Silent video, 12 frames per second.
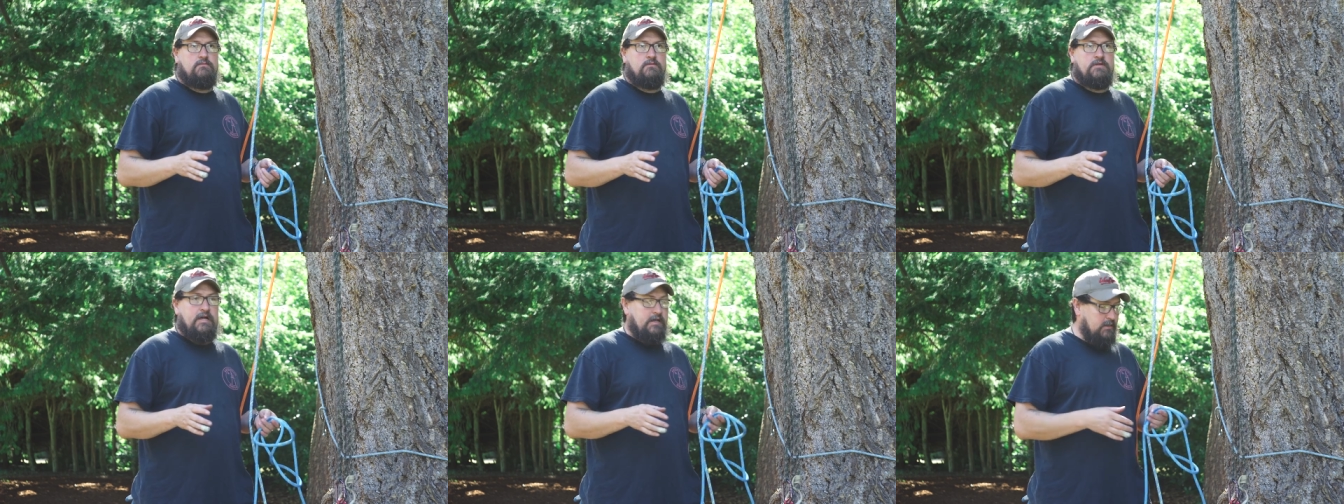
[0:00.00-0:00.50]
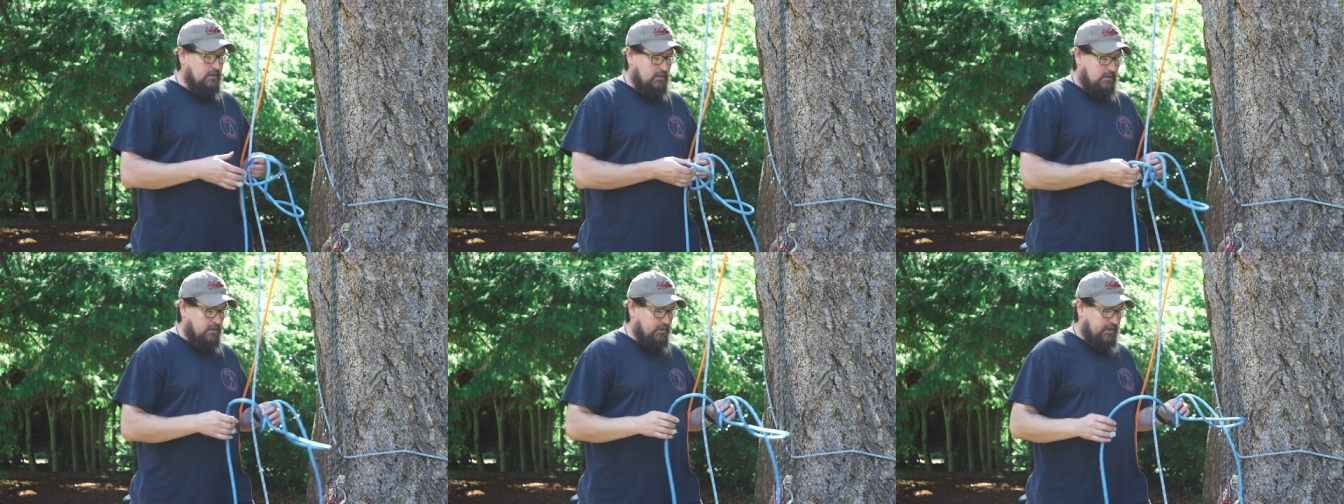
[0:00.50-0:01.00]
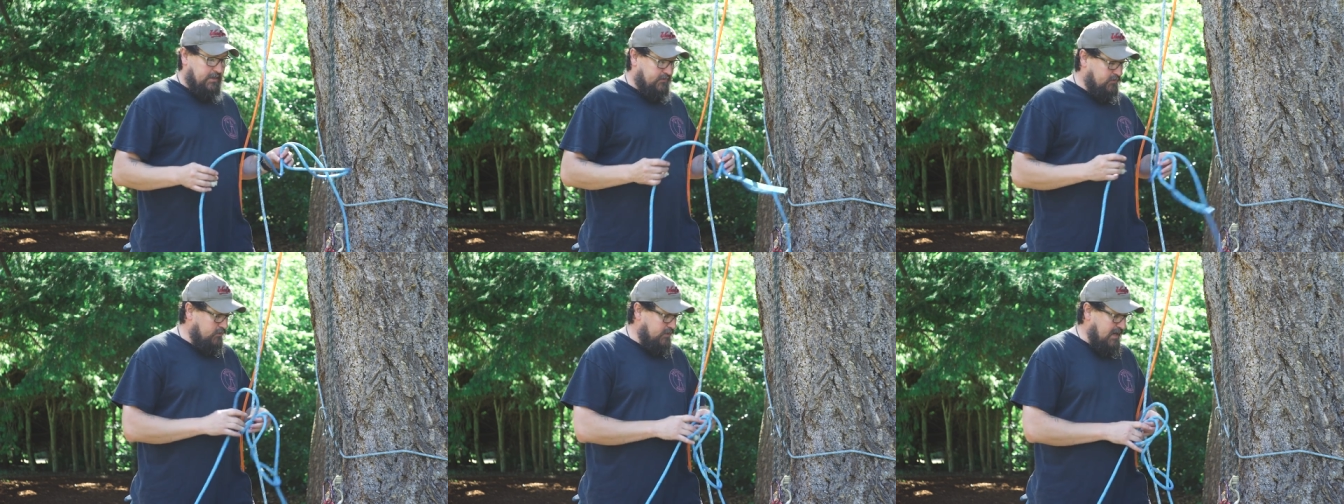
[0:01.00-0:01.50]
Okay, you're getting
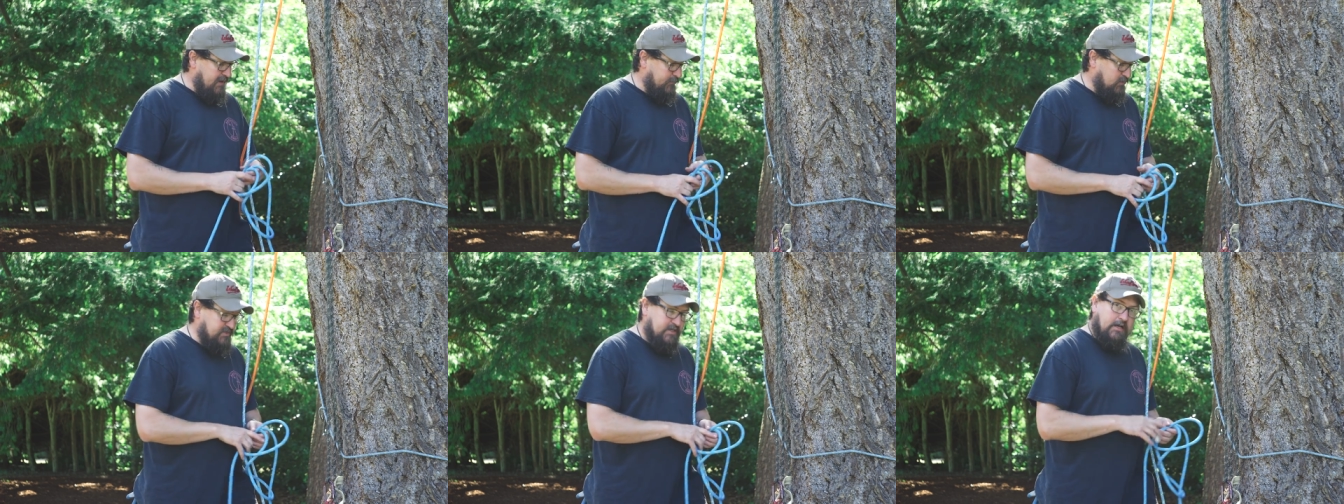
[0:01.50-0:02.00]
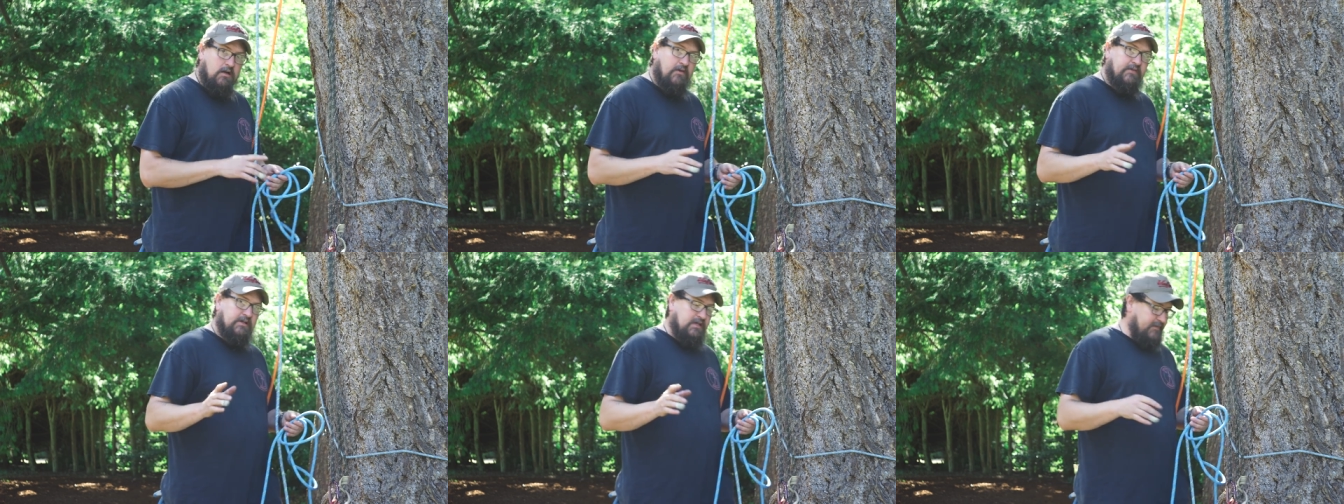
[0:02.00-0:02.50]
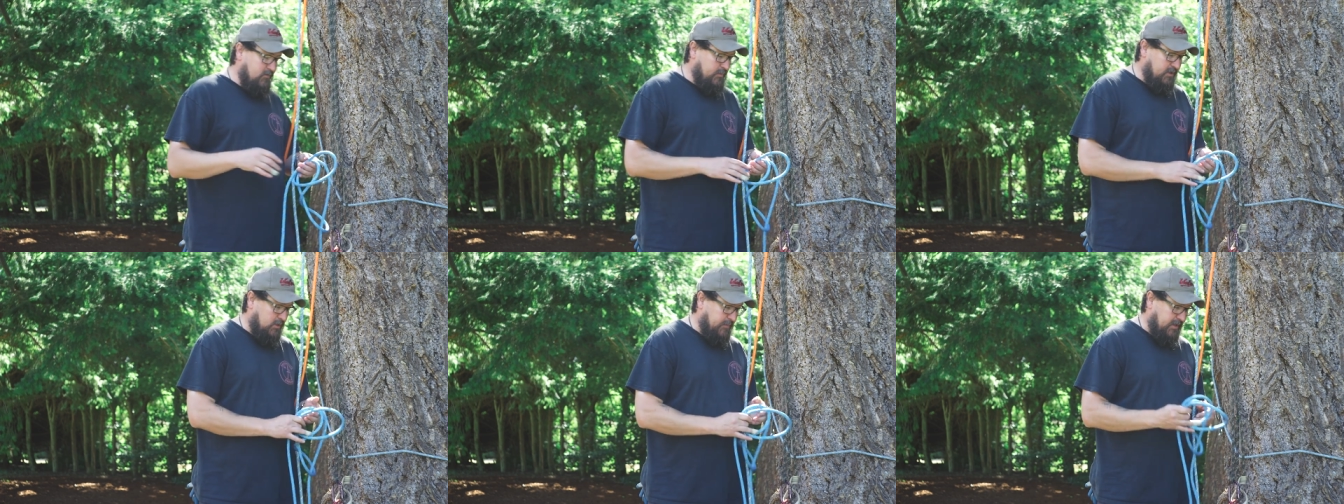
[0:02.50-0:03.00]
two and a half percent on the 11
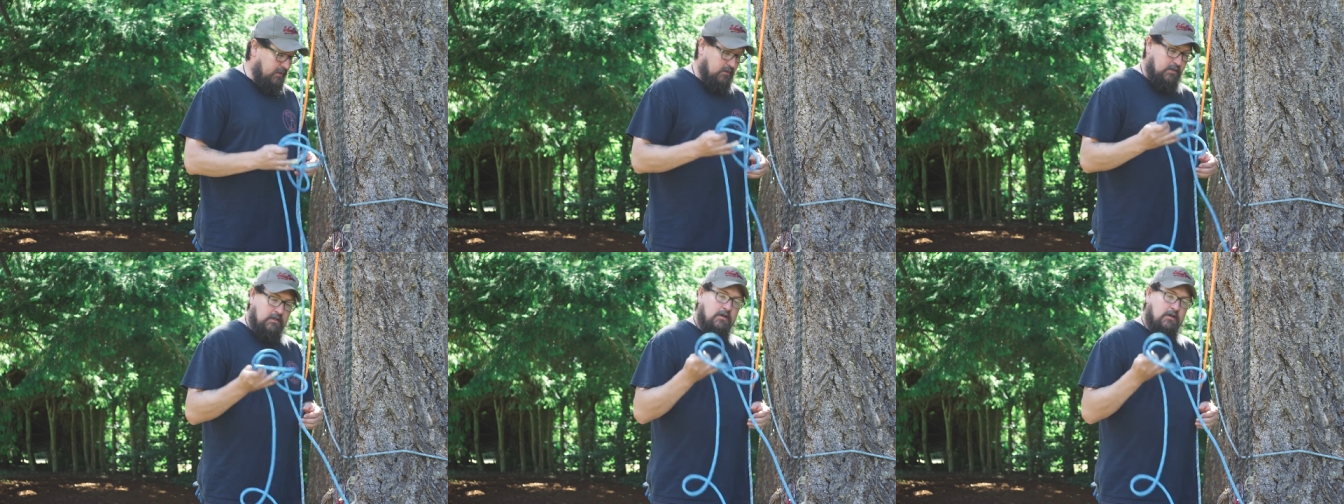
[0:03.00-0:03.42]
millimeter.